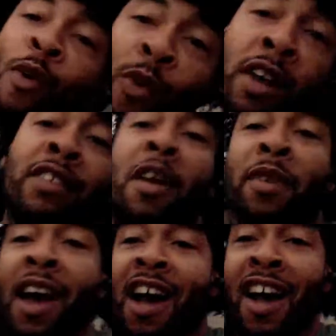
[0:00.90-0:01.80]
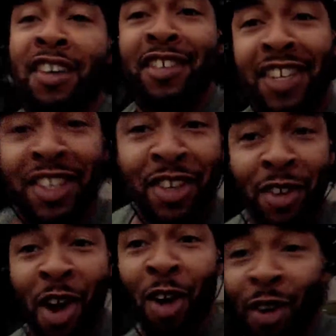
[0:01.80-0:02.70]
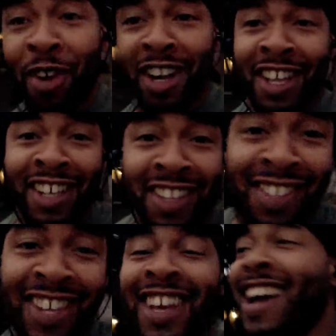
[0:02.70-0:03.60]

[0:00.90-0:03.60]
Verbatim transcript: What's up, guys? You know who it is.